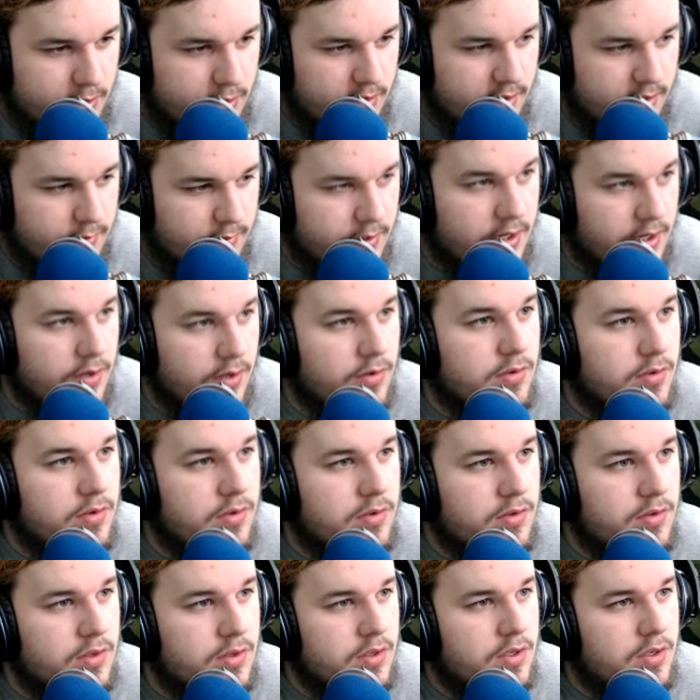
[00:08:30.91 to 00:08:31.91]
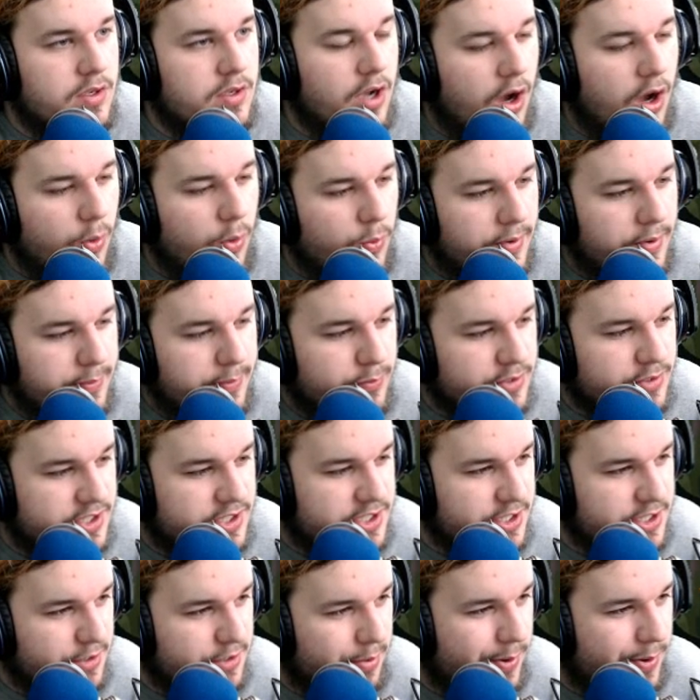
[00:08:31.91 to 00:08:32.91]
all. There we go. Oh, what? We're
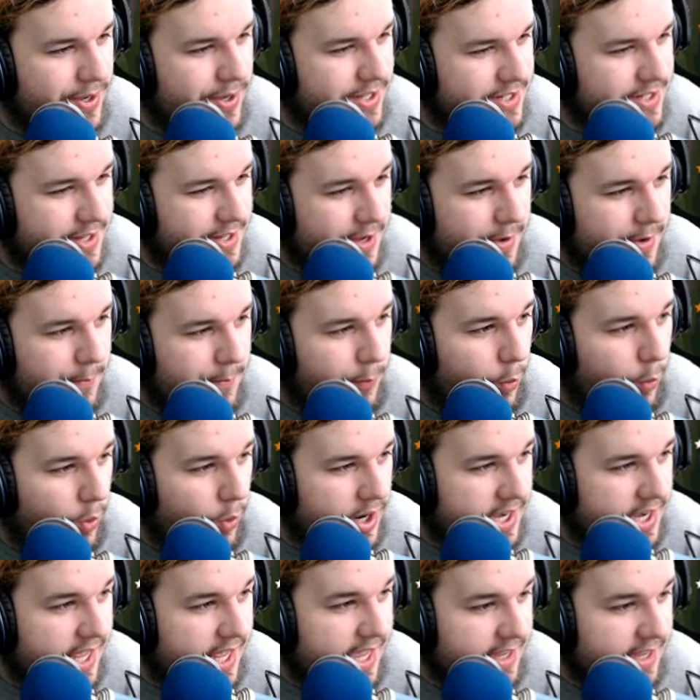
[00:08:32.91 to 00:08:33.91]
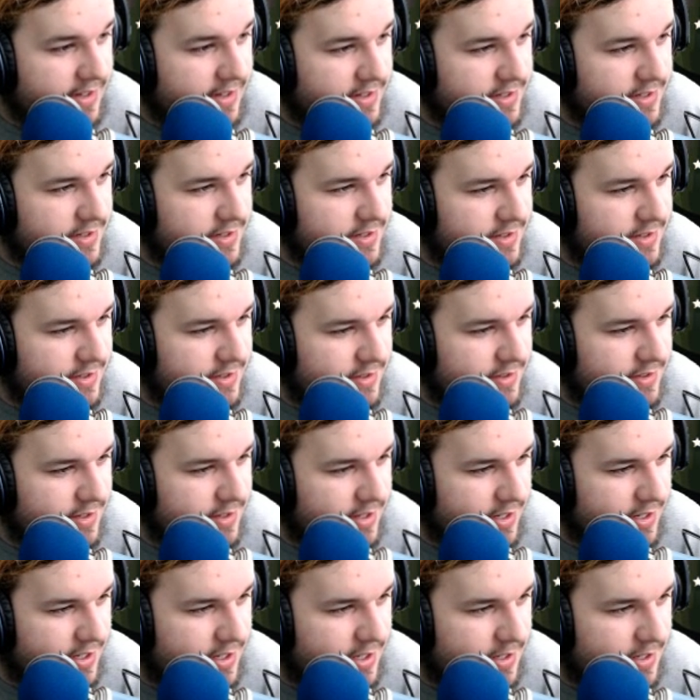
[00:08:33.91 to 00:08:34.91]
still point eight.
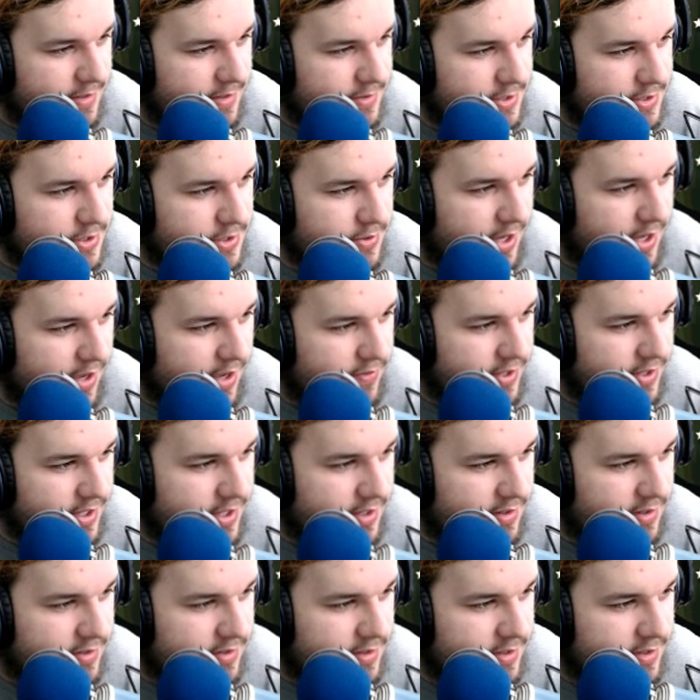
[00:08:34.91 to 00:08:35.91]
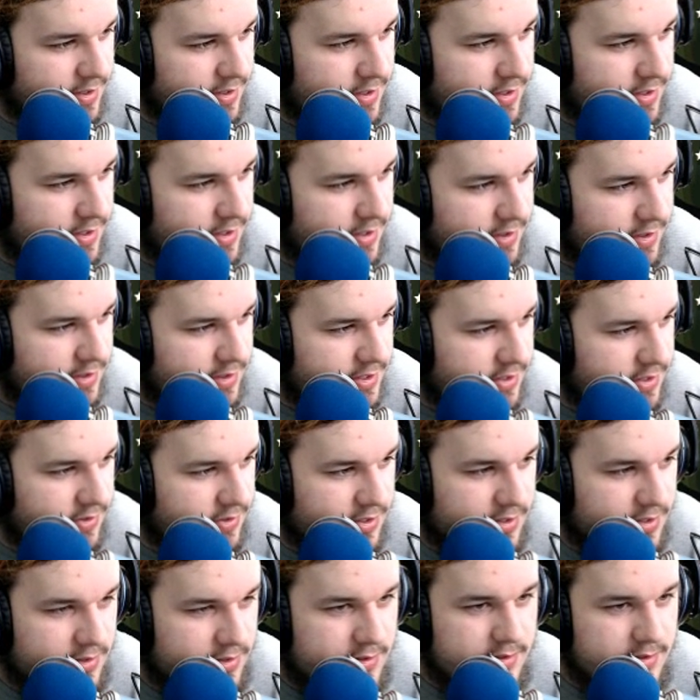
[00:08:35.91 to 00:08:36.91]
Uh, too heavy.
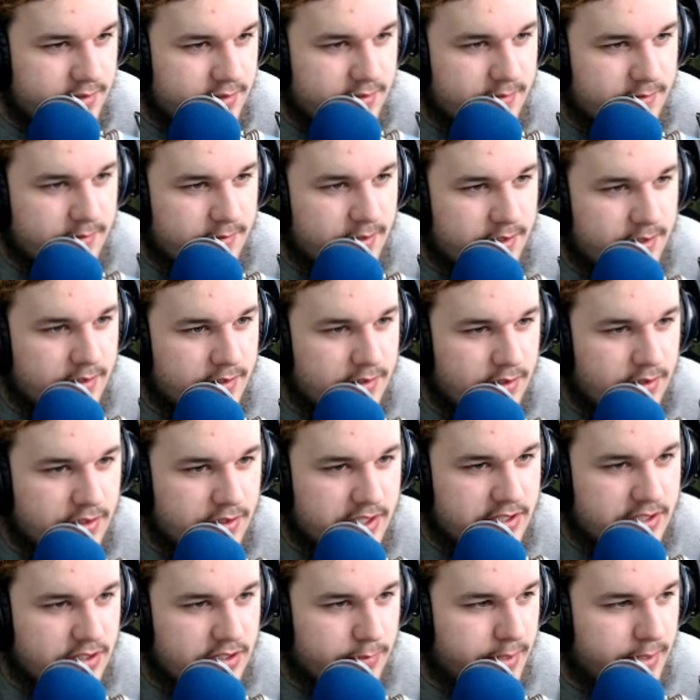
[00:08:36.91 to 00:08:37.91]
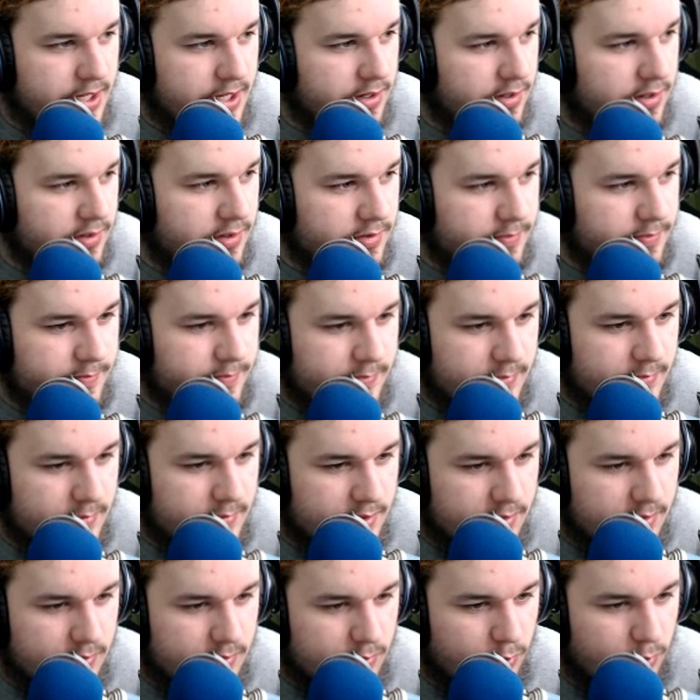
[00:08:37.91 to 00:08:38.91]
Cereal. Well, these are better.
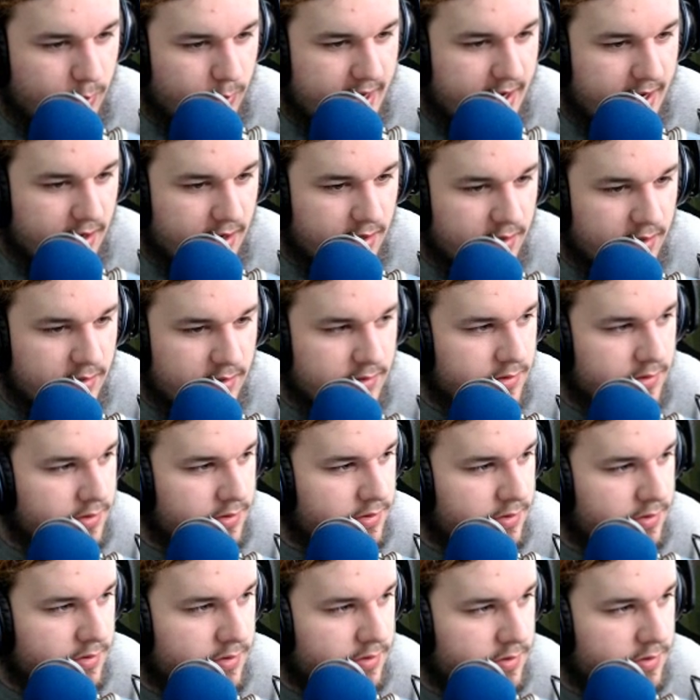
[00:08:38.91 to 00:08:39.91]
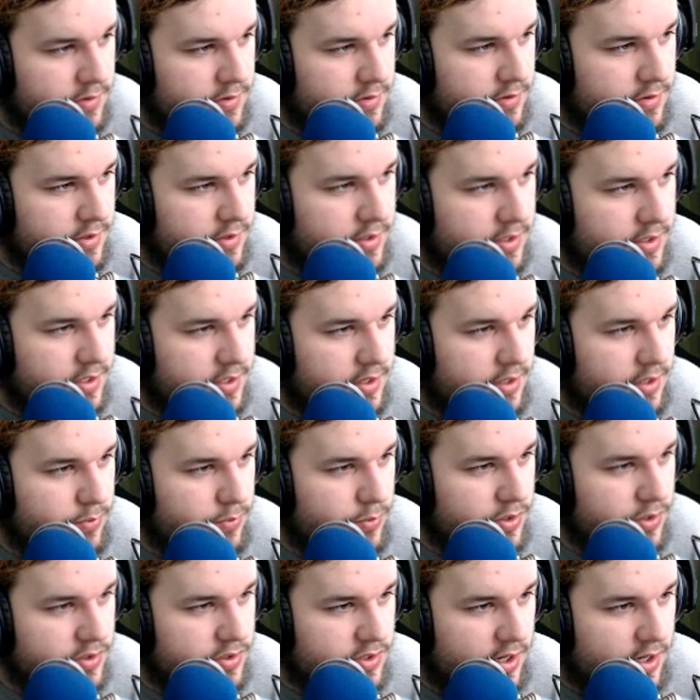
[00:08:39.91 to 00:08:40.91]
Where? And then
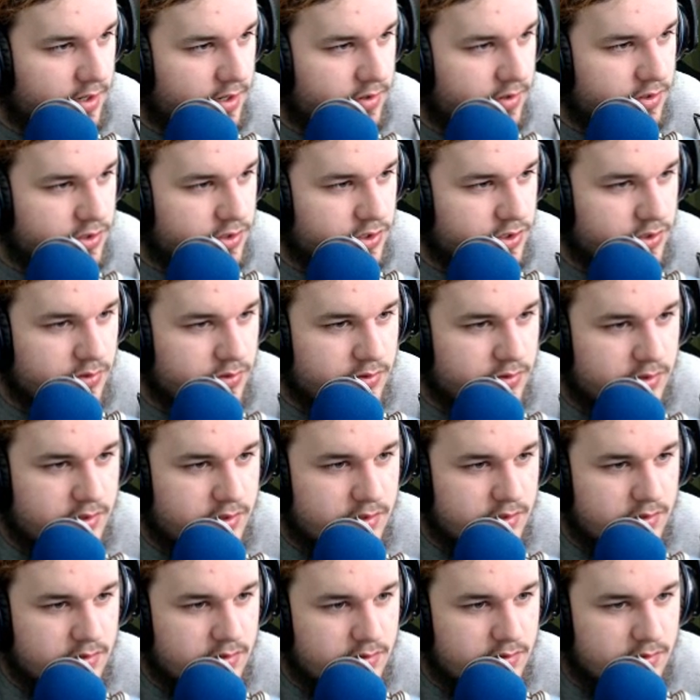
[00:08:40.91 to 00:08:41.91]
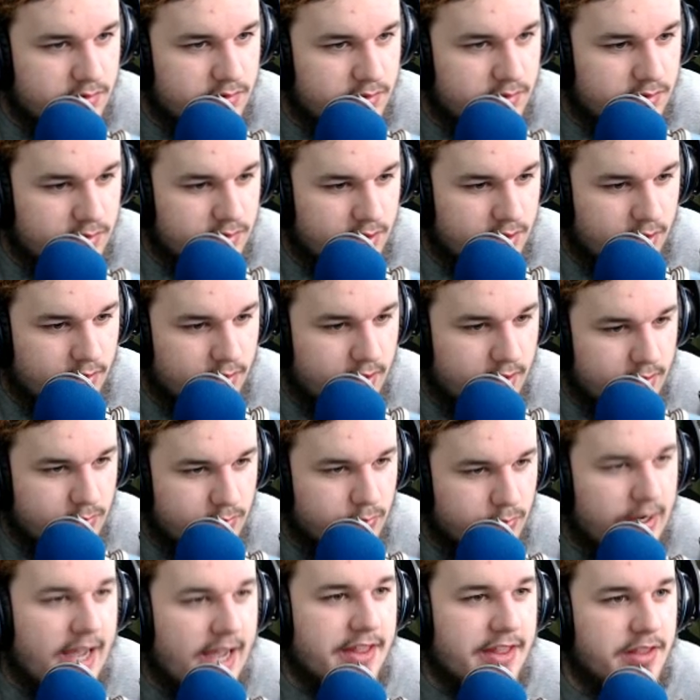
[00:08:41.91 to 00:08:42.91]
where's our other shoes? Oh, that
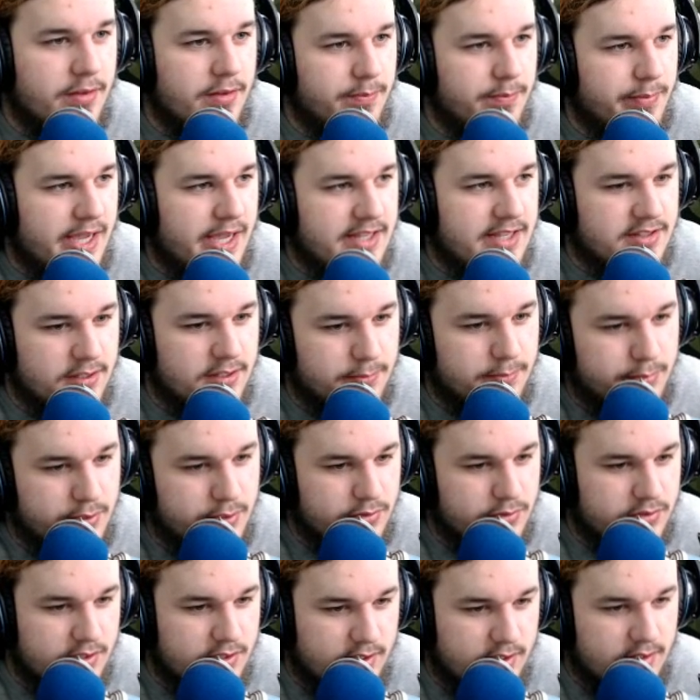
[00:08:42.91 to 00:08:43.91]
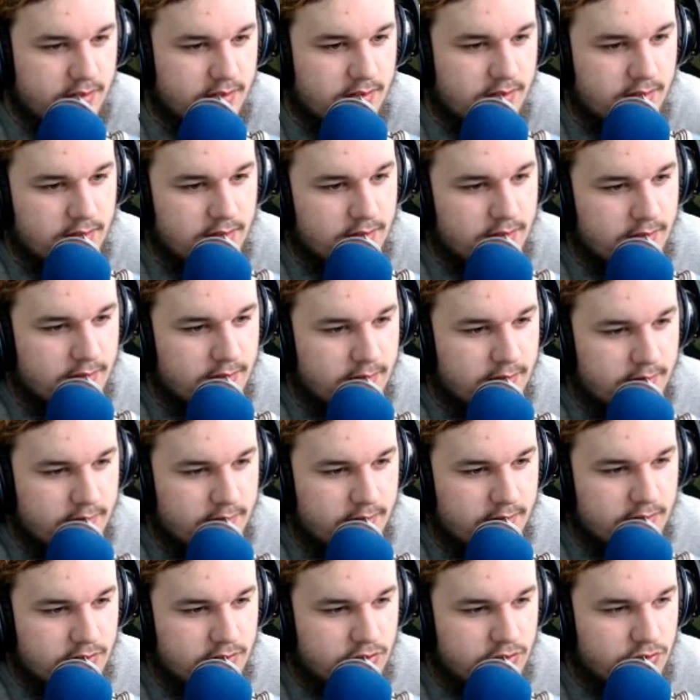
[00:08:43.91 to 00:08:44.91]
we had the basic boots on.
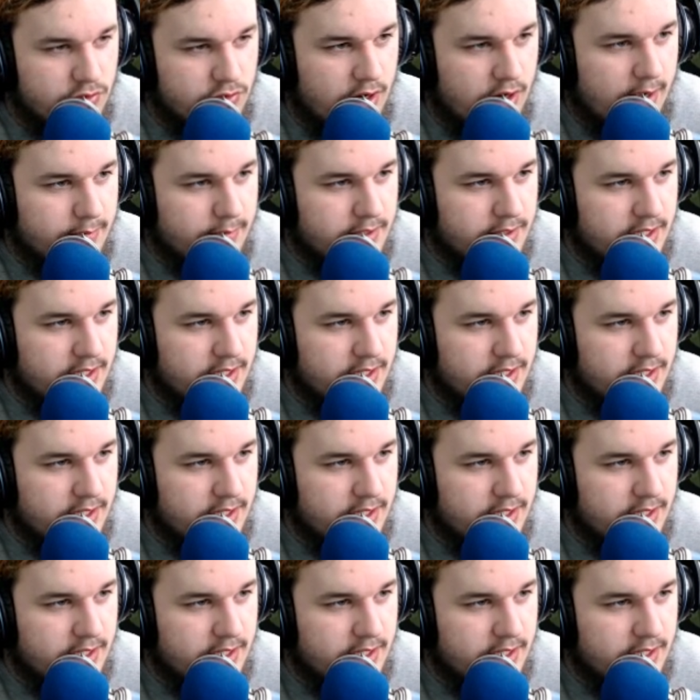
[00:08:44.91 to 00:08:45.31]
Just drop